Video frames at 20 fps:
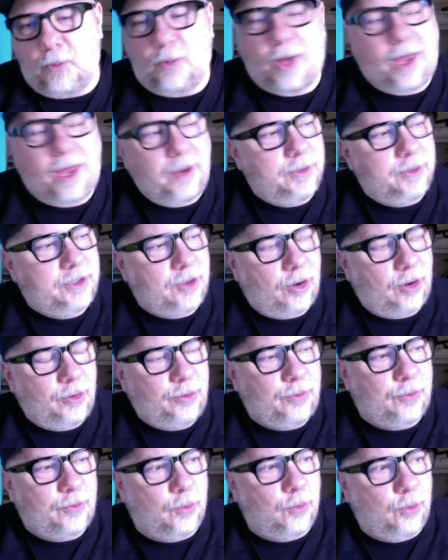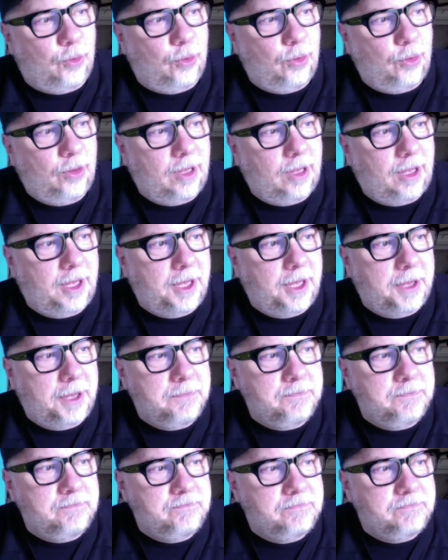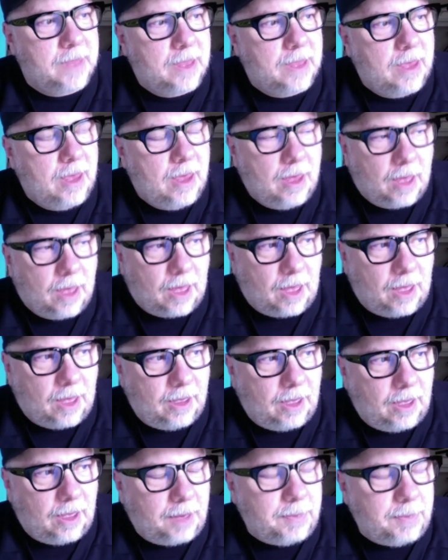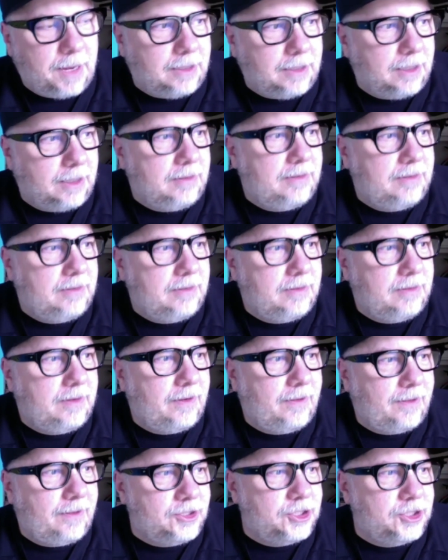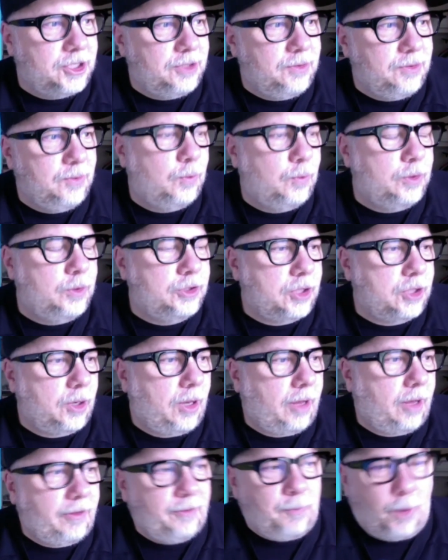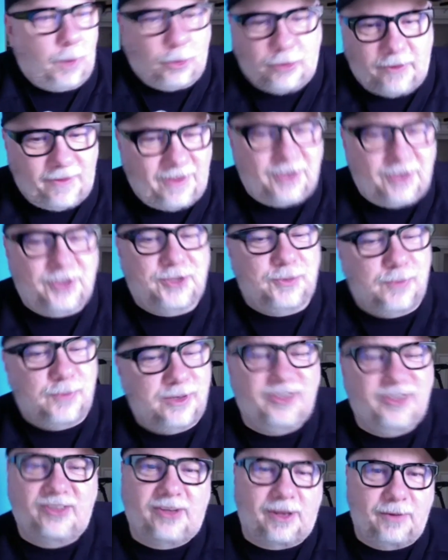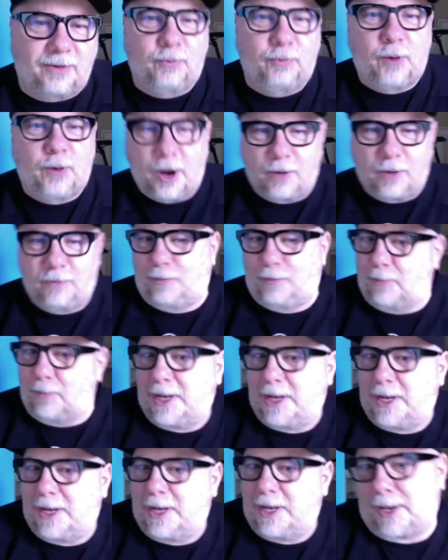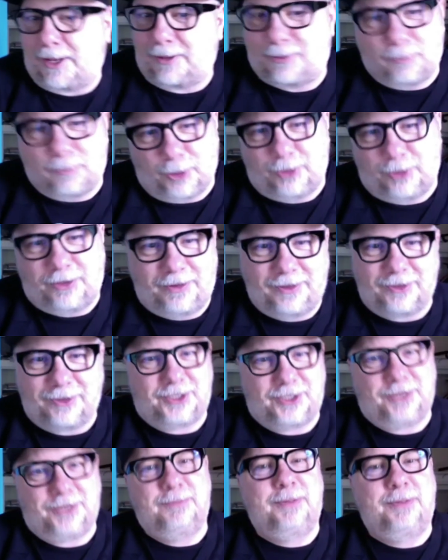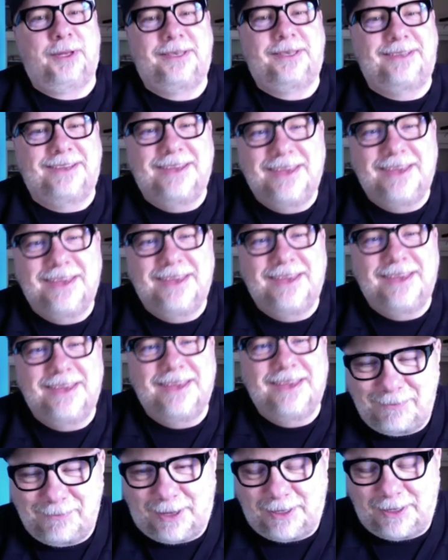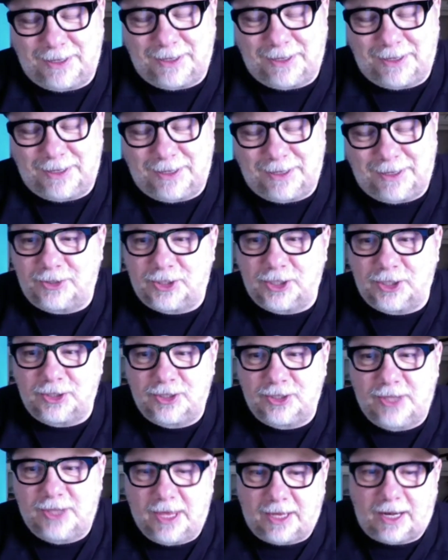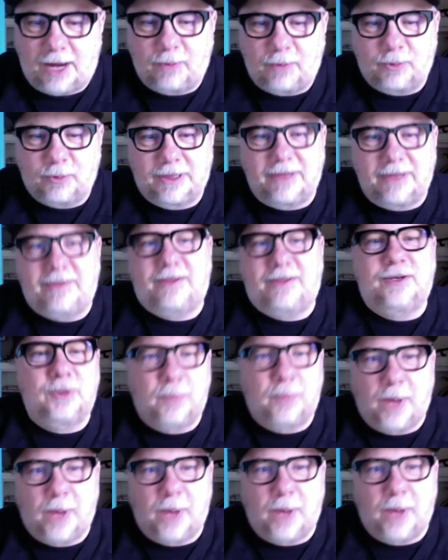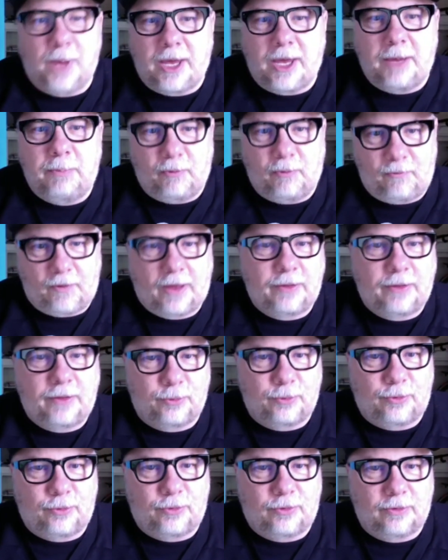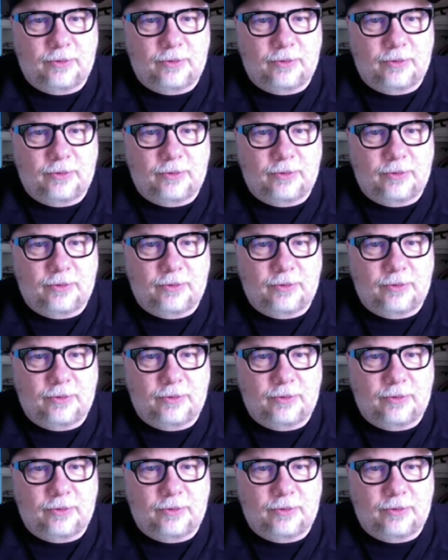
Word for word: I went to art school, um, I made a decision, which a smart decision, which is kind of rare for me to make a smart decision, but I made a decision that I would listen to my professors